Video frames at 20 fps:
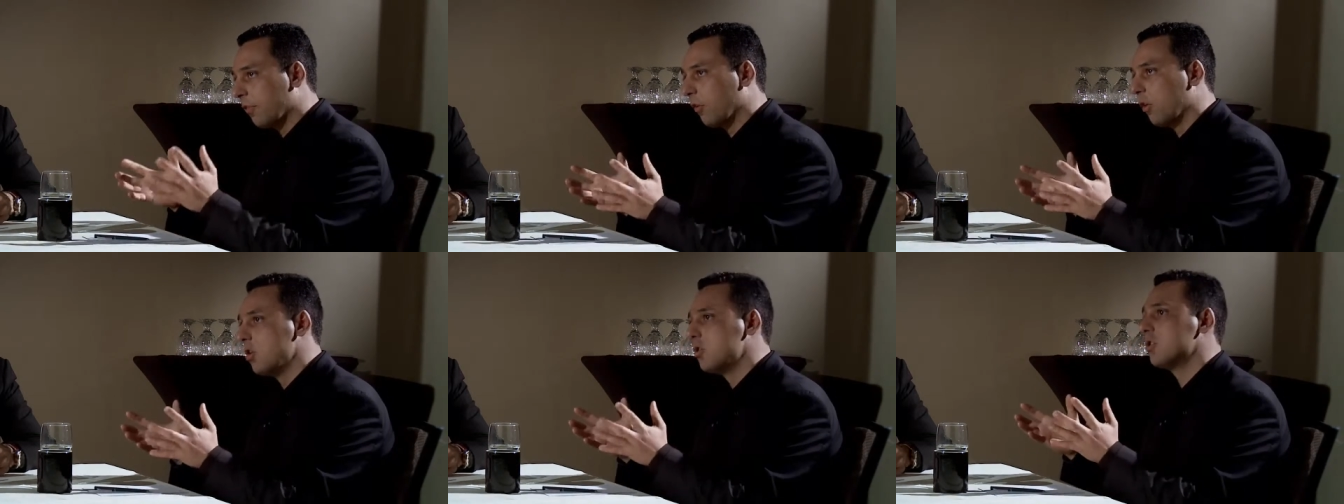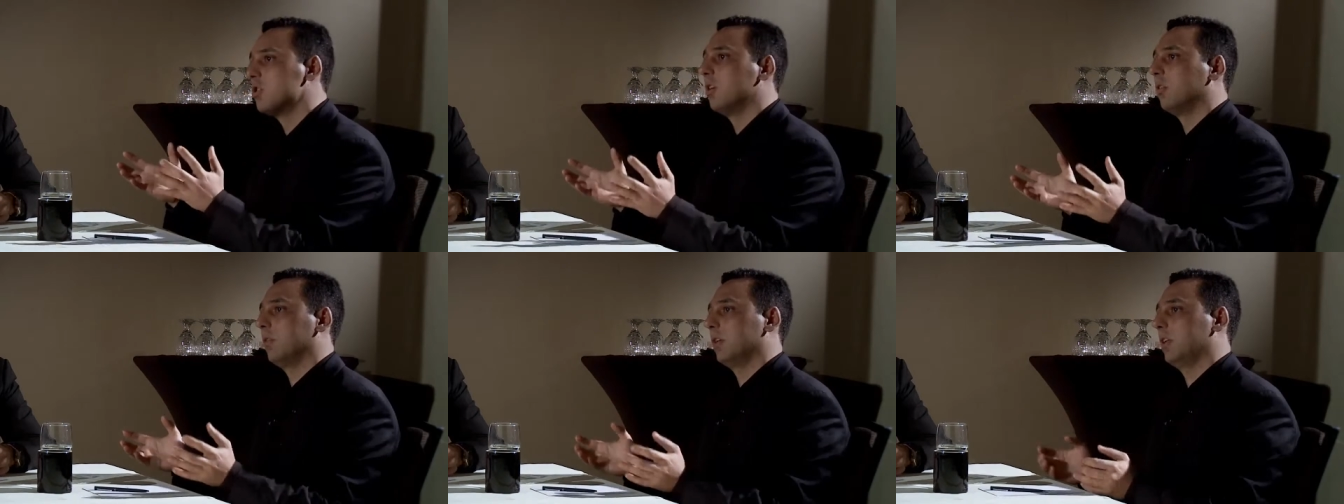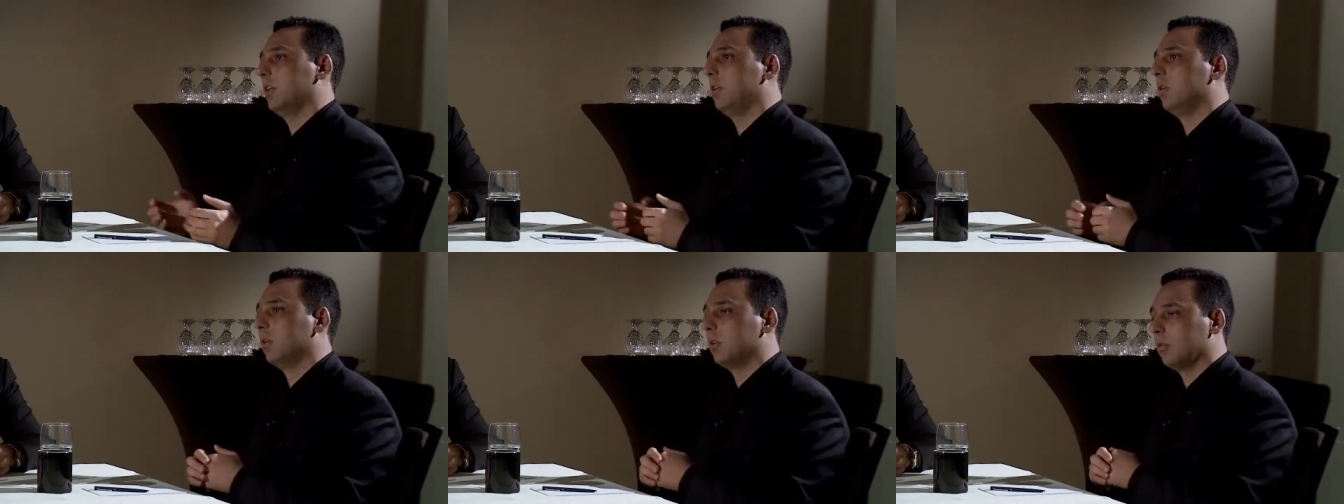version of
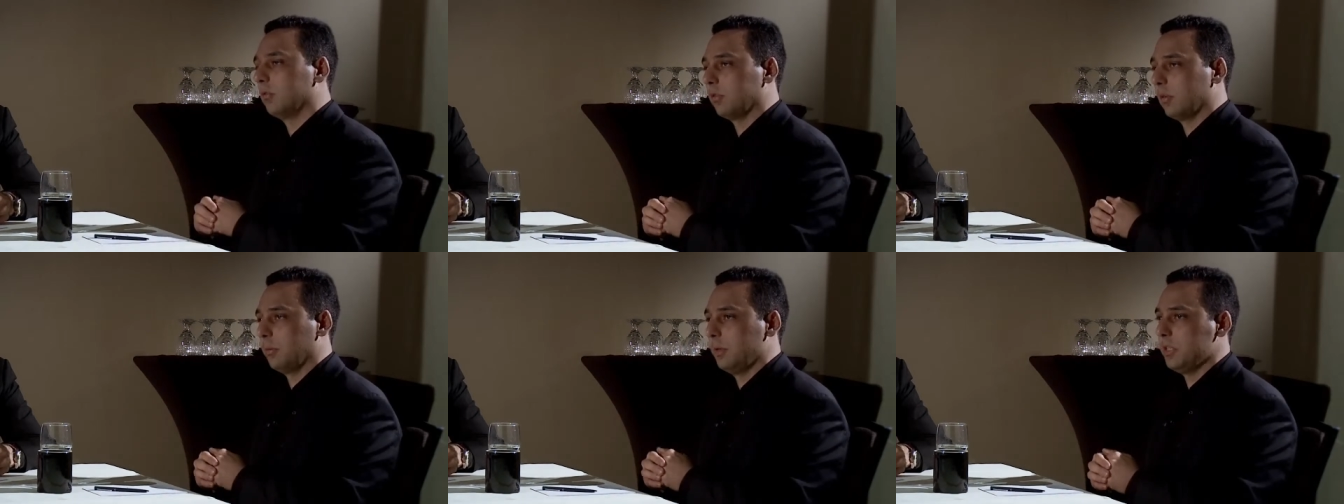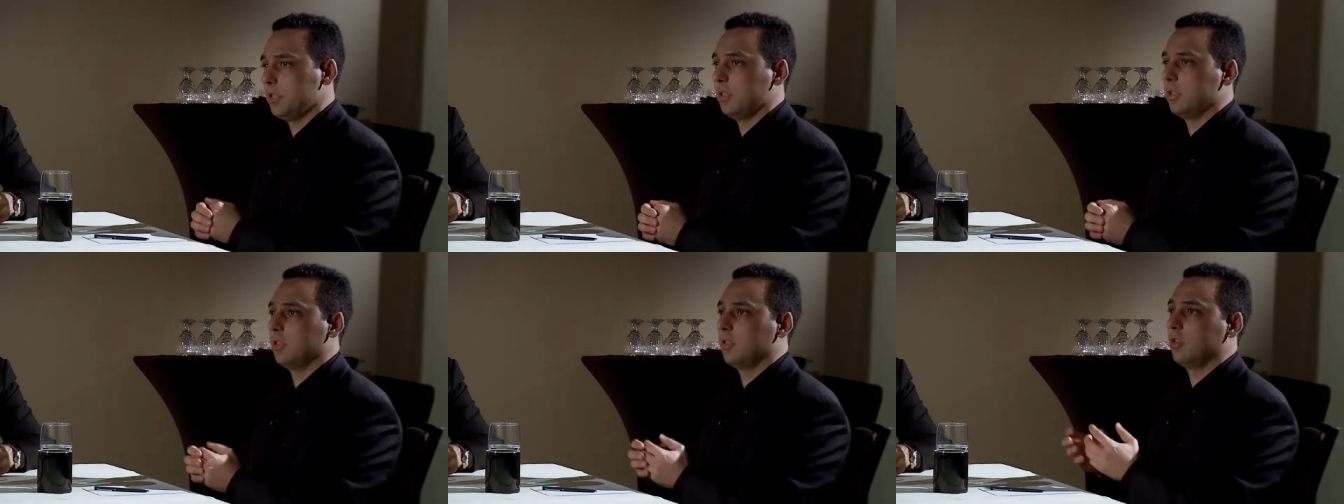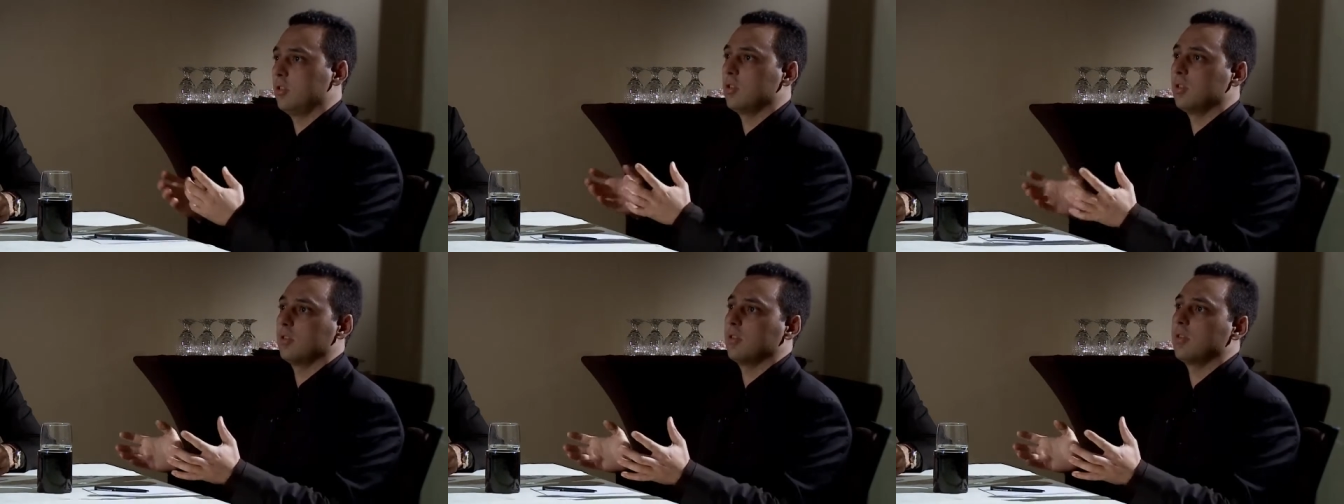acute inflammation
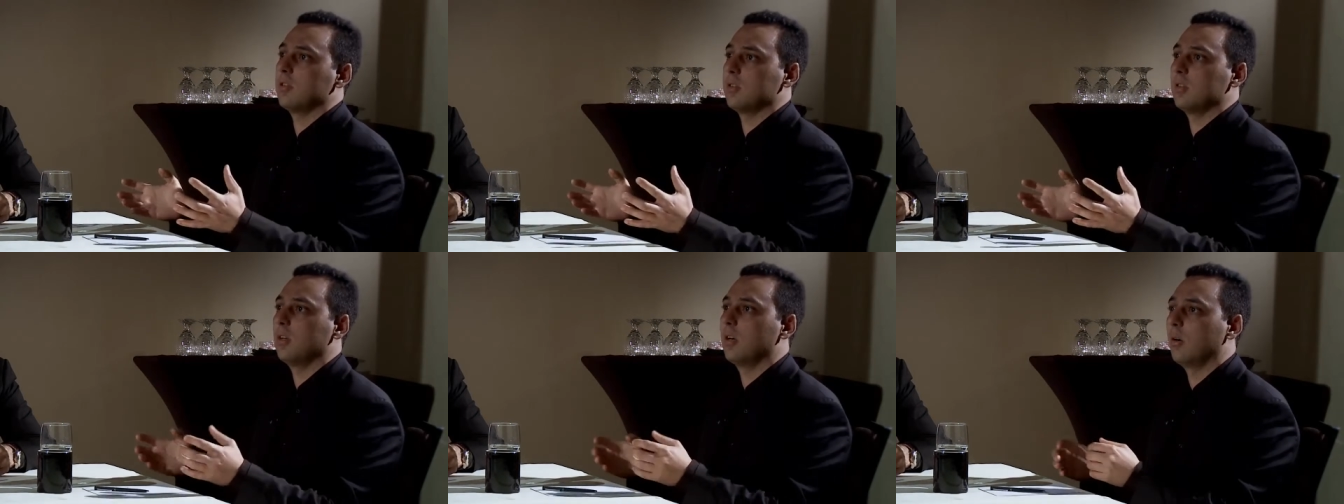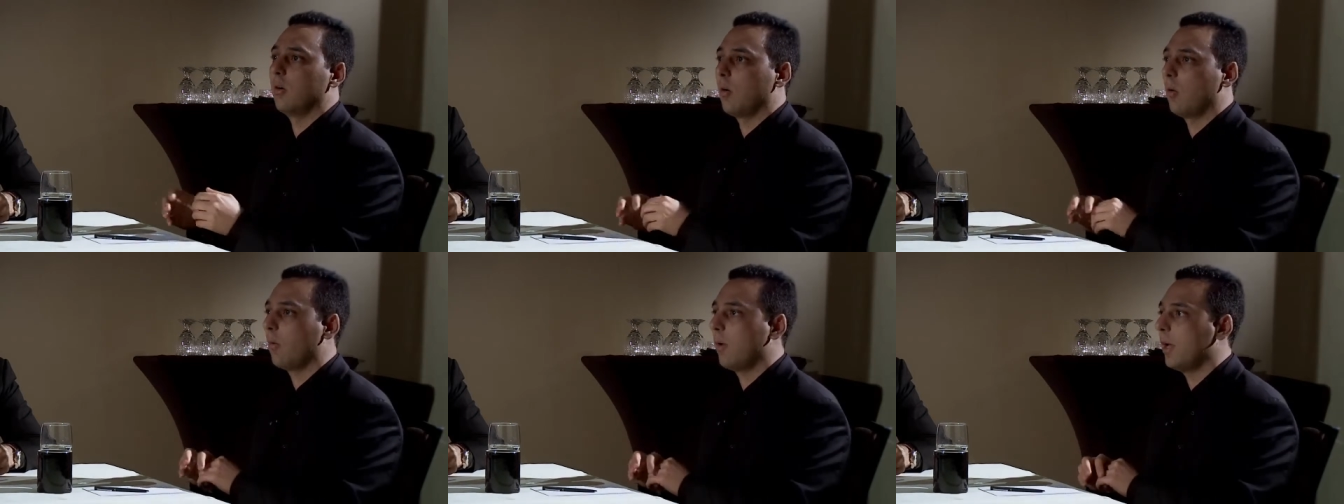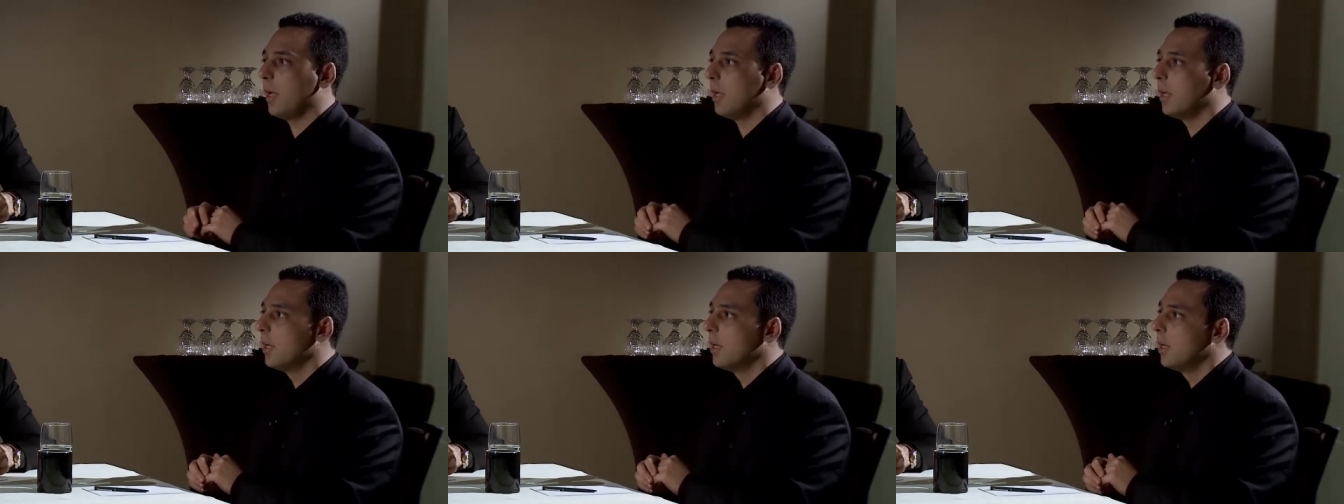that just doesn't go
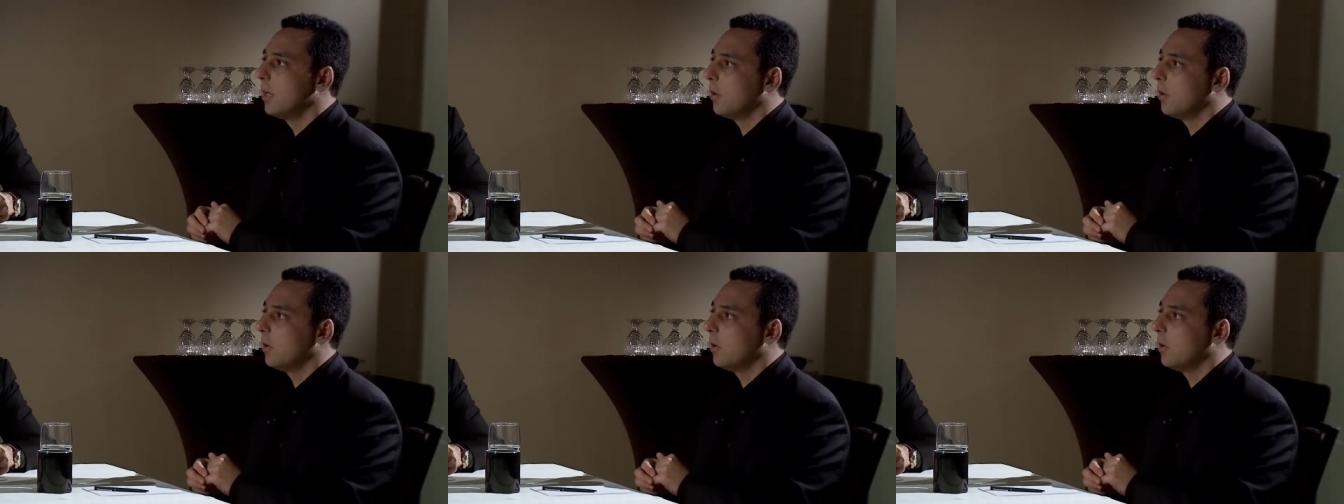away.